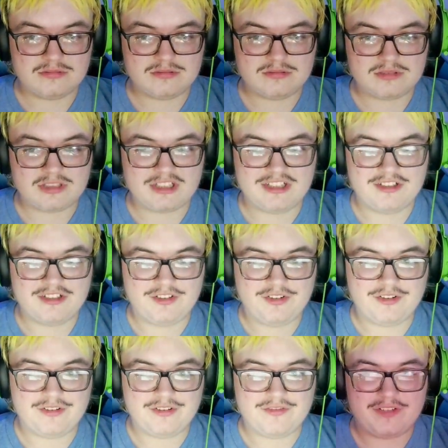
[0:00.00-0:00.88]
And
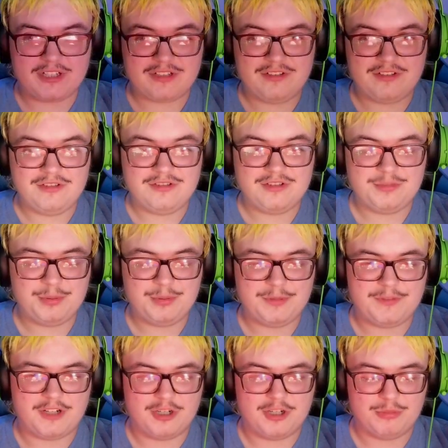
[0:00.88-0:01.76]
also the fact you should be
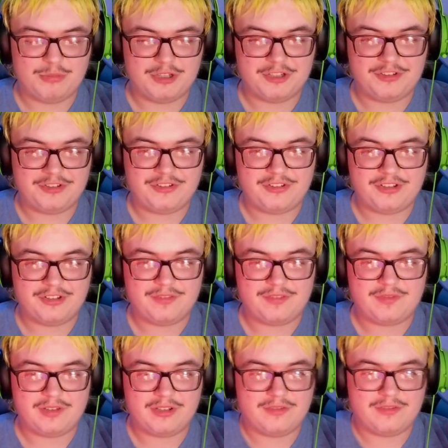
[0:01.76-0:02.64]
homeless
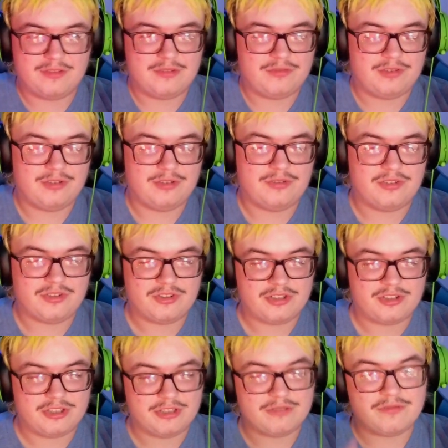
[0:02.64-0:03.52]
if even if you did
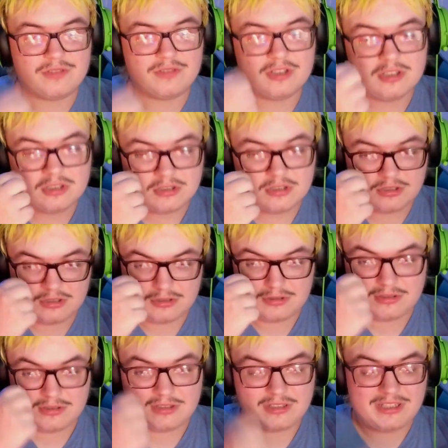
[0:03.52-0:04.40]
live.
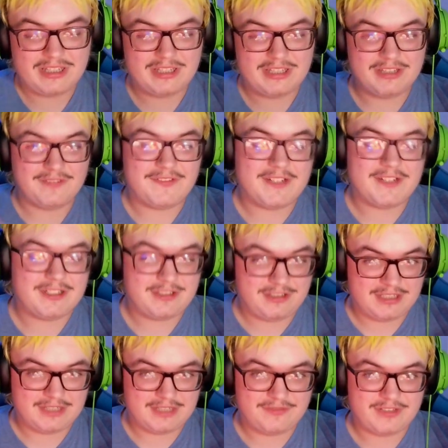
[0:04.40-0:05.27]
And the fact that
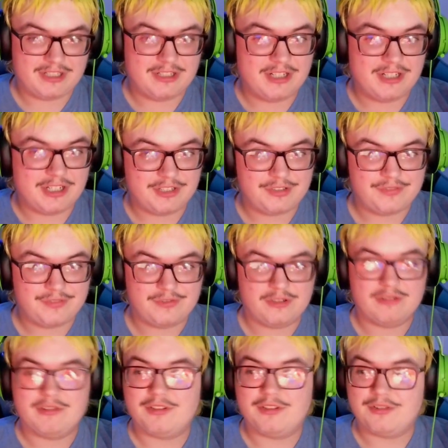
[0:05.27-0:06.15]
you have a nice
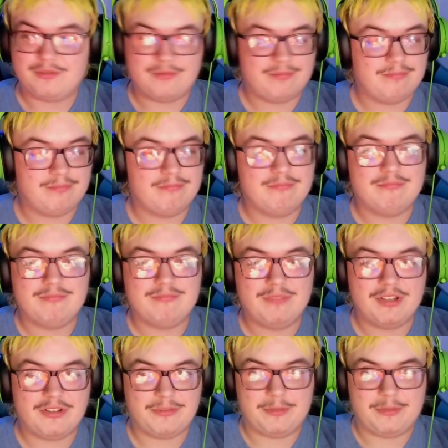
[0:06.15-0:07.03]
phone is
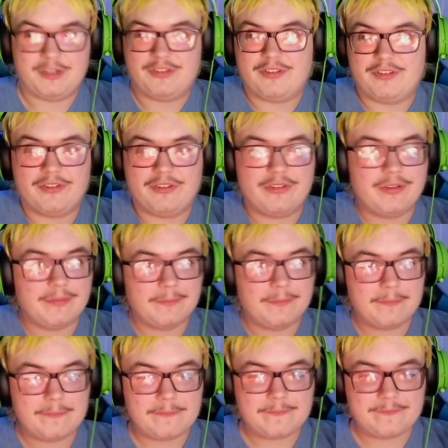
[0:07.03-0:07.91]
doesn't make sense.
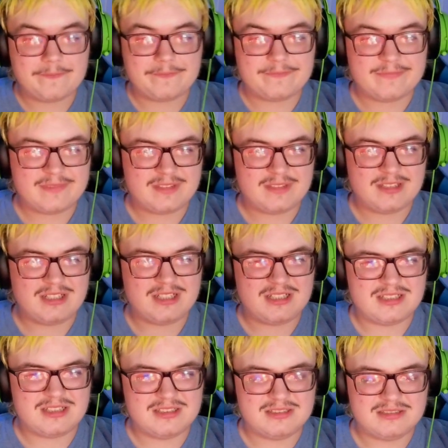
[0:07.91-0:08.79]

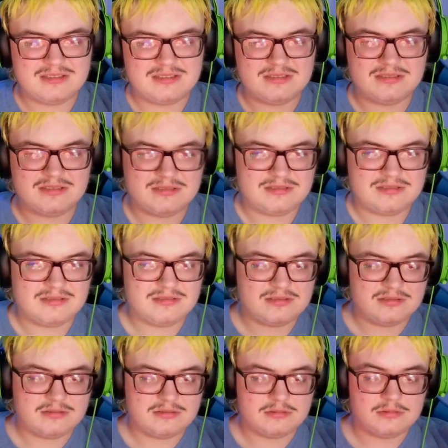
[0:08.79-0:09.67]
Yeah. See his friends for
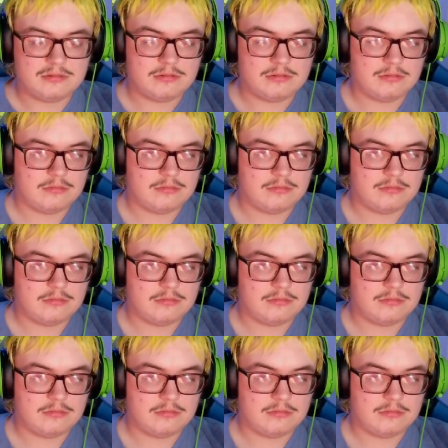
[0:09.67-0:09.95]
his birthday.